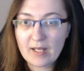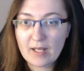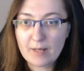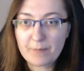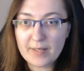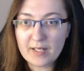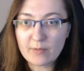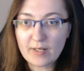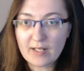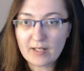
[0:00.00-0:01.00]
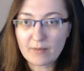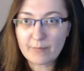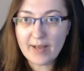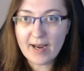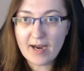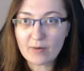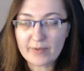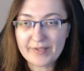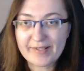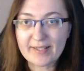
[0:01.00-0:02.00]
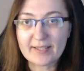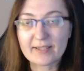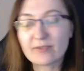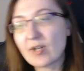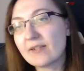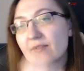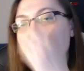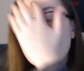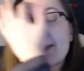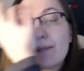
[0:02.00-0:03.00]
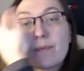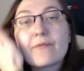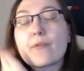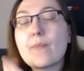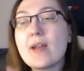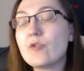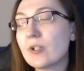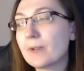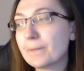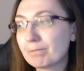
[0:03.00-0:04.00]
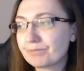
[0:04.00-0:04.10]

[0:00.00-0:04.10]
Meanwhile, Bear was like trying to get some information.